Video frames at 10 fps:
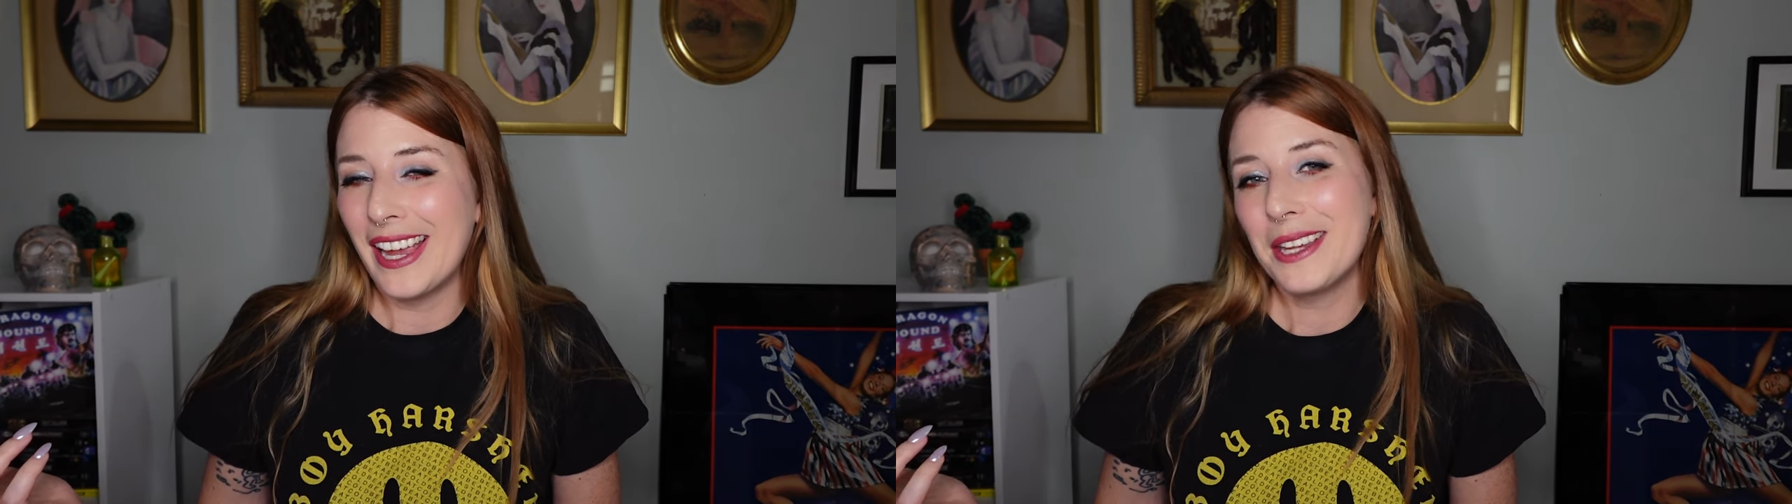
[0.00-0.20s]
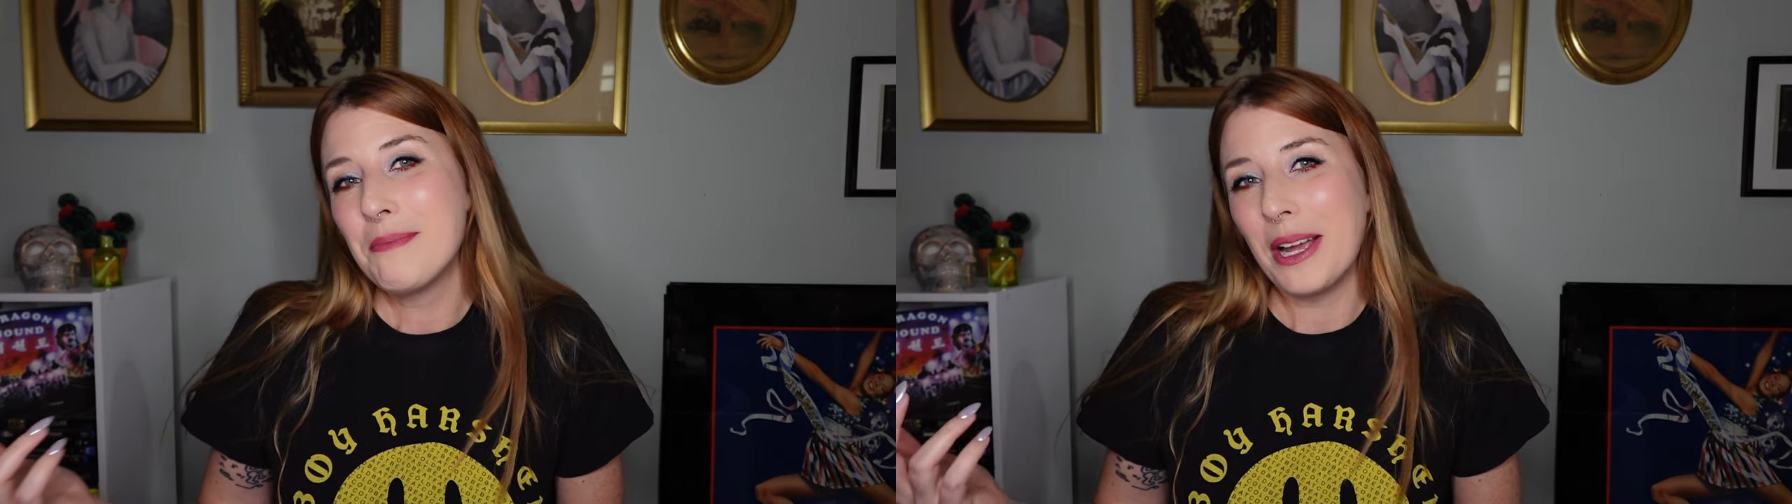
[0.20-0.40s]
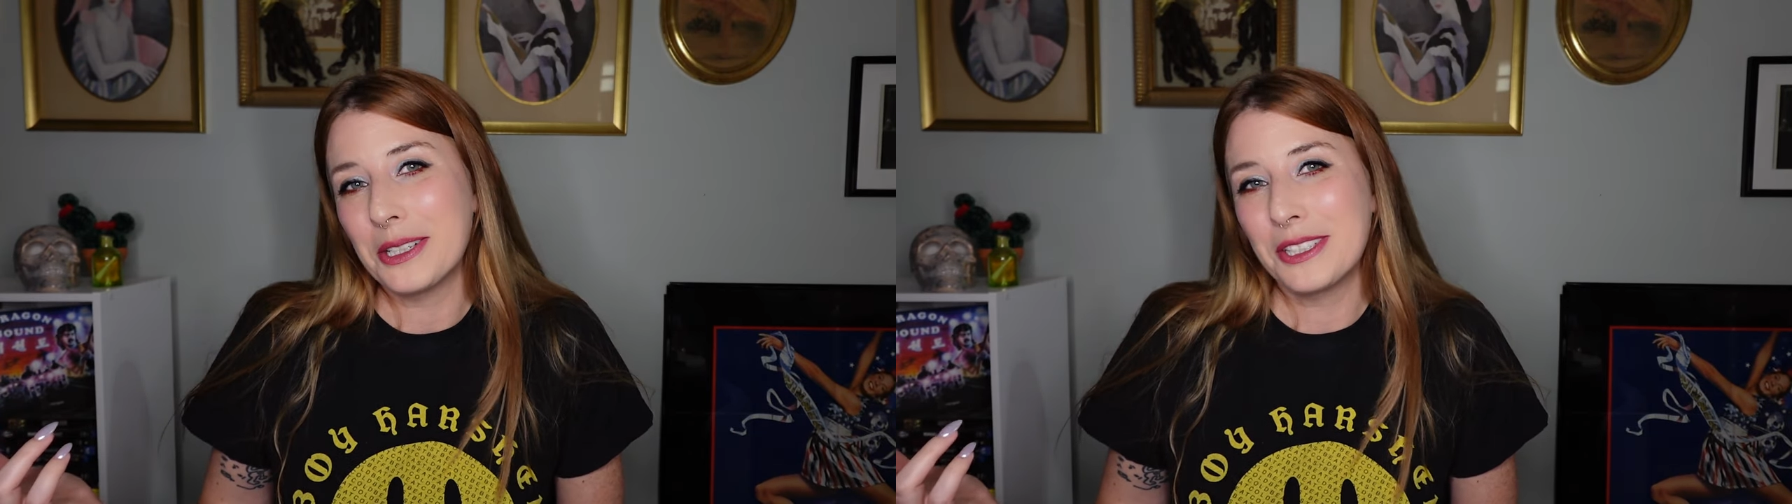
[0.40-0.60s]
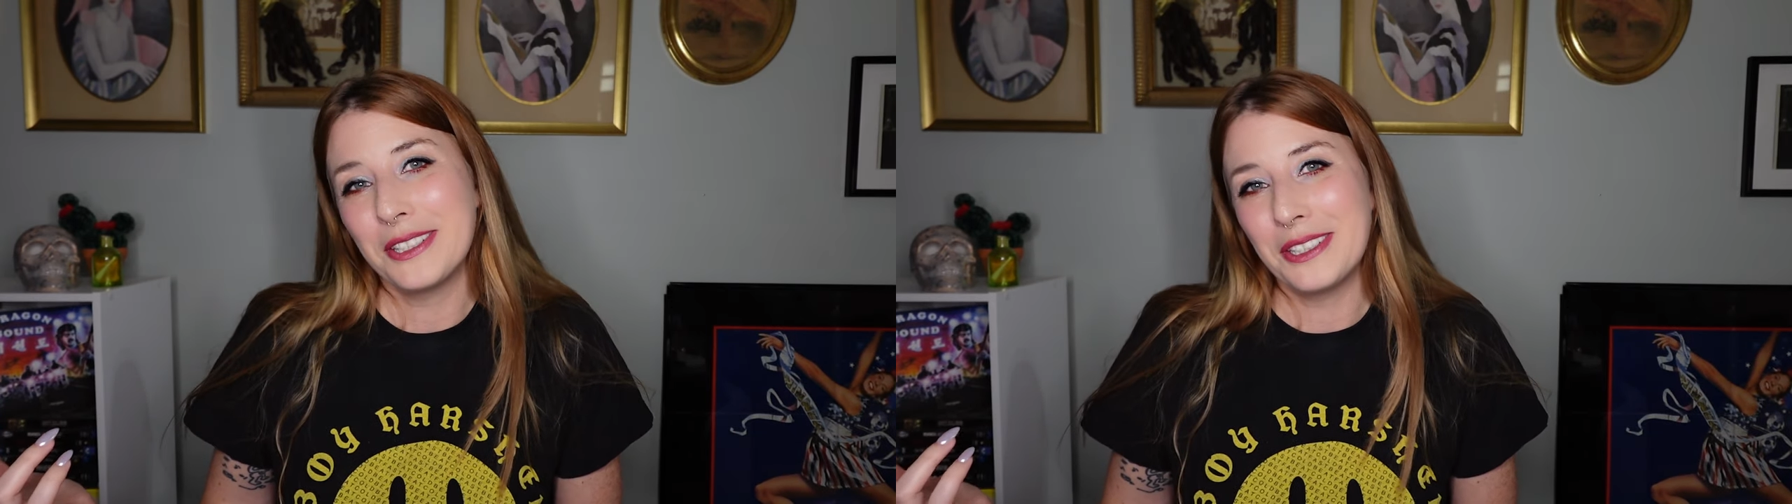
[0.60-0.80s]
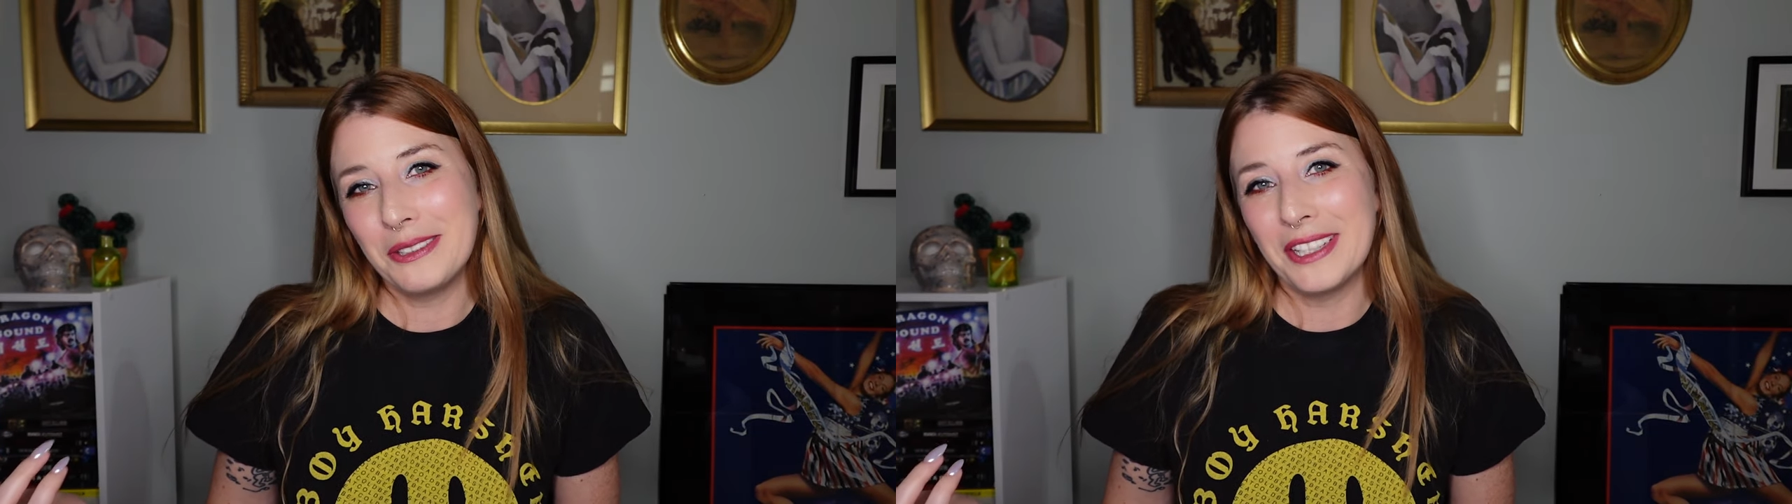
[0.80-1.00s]
yeah, you probably
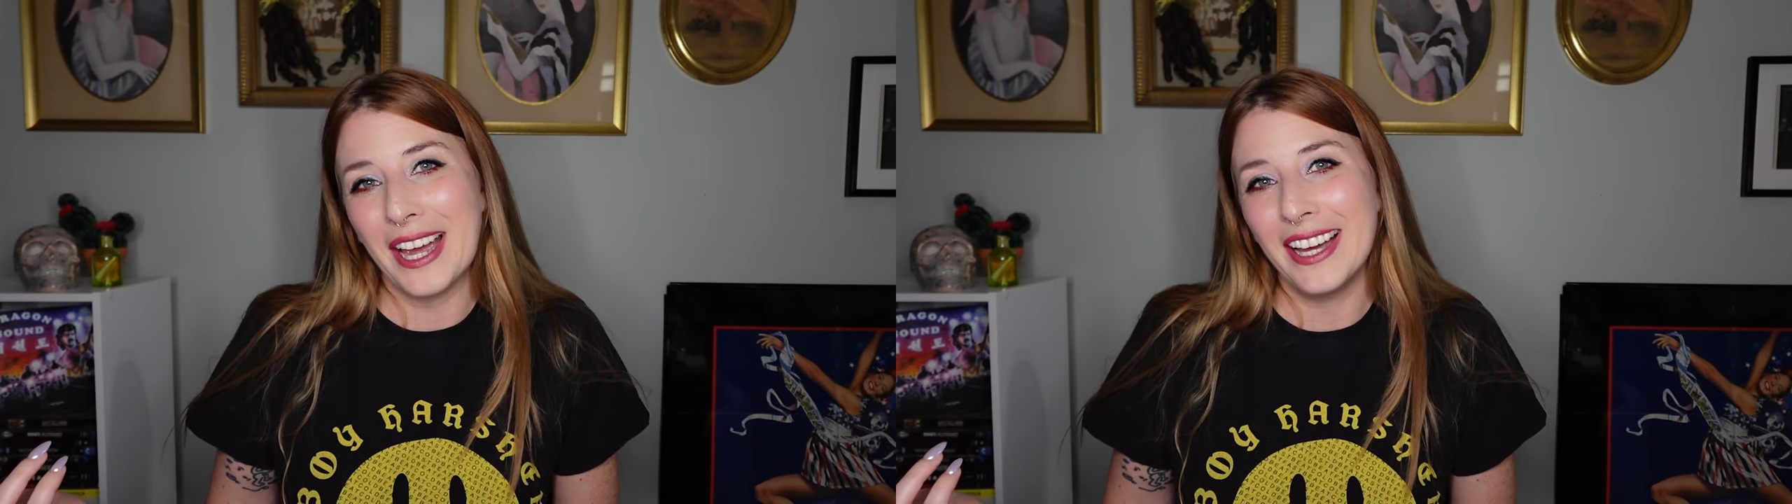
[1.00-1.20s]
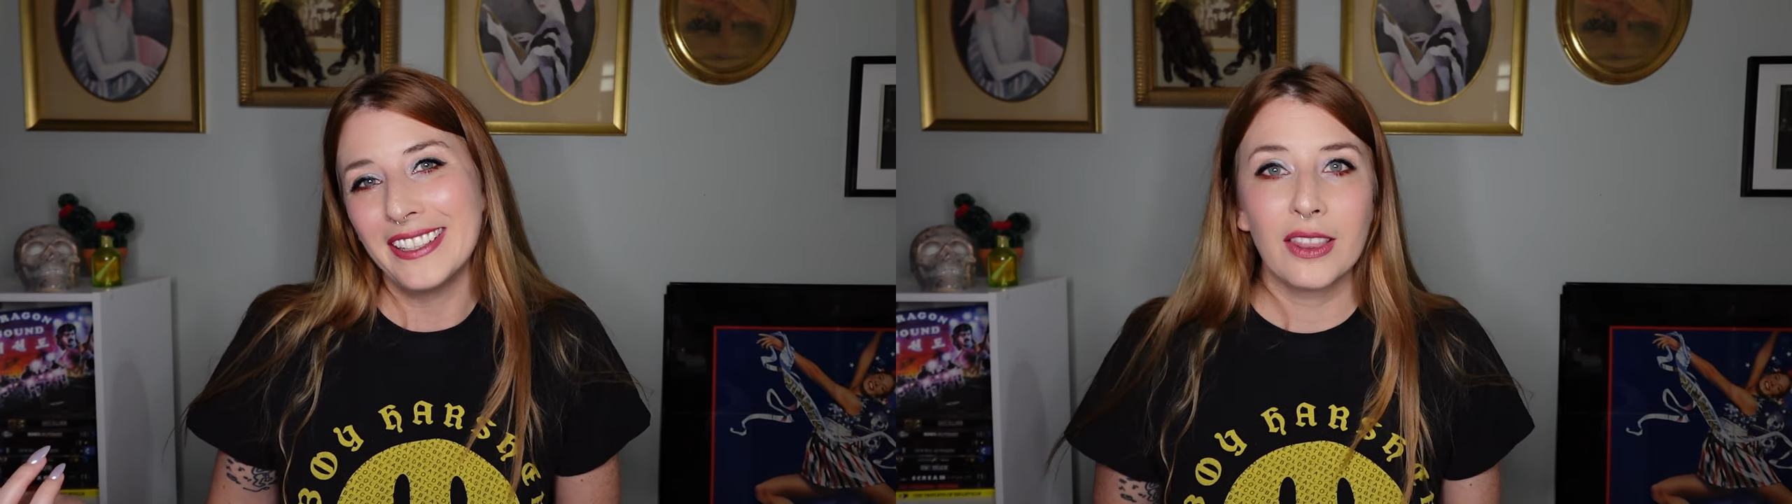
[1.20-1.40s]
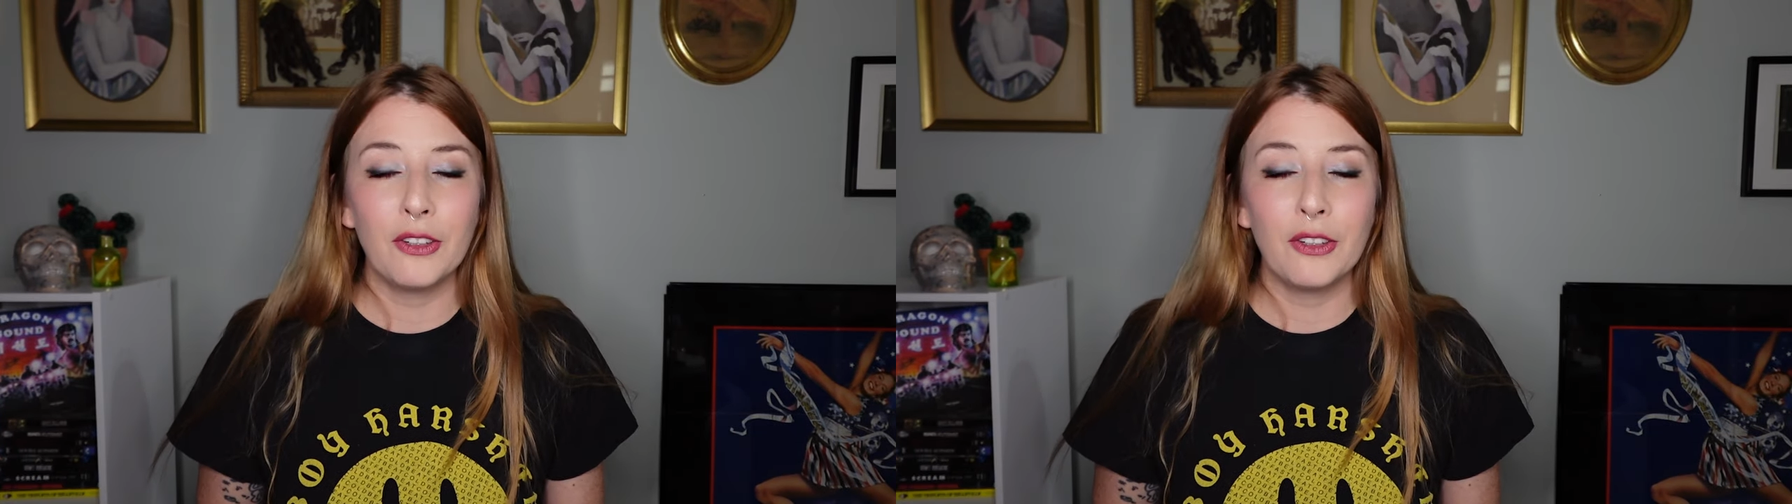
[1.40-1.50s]
shouldn't do that.